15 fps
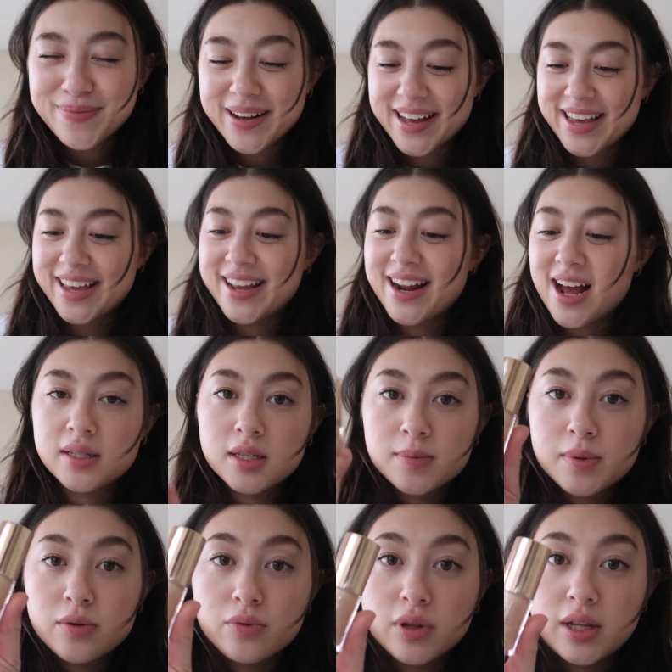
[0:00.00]
But this has
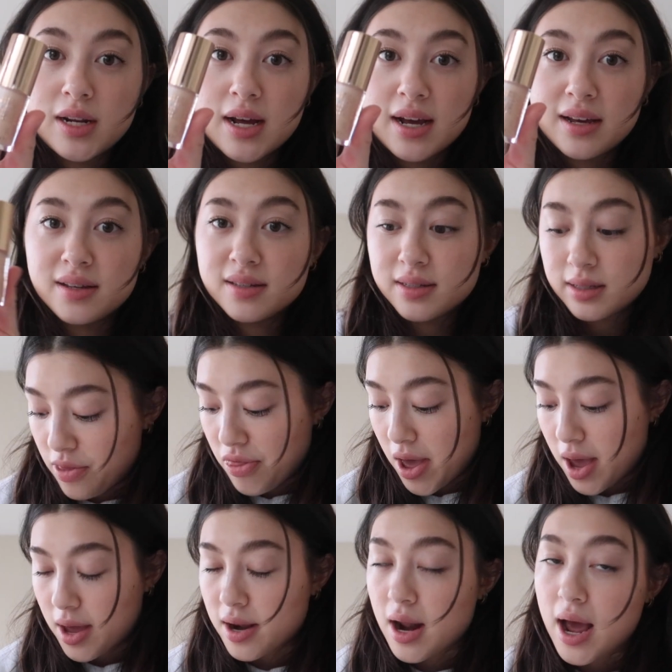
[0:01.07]
been really nice. And
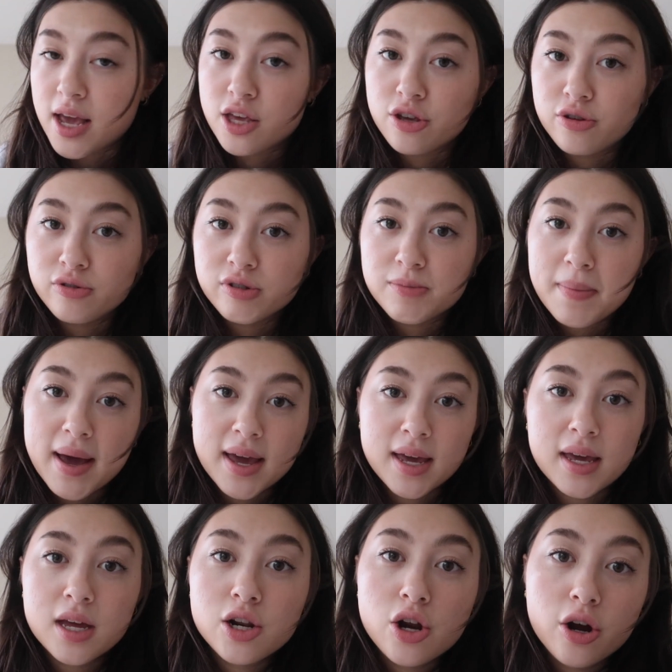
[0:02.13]
then I use
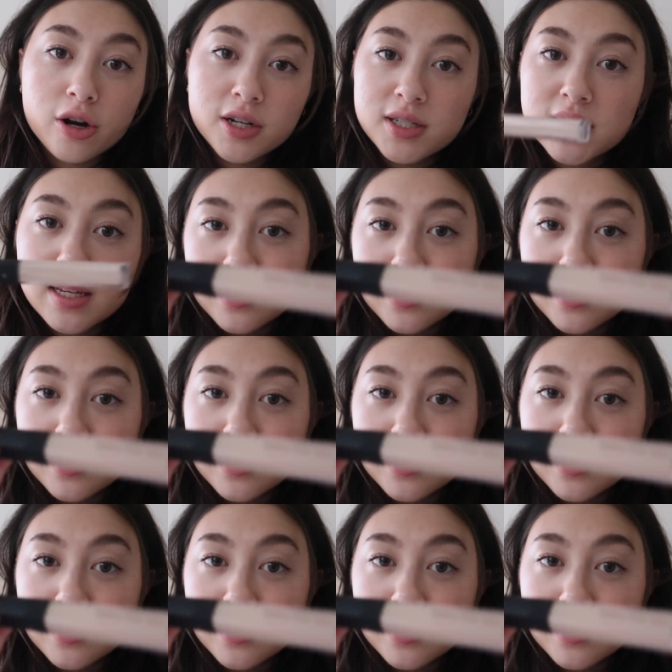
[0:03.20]
my NARS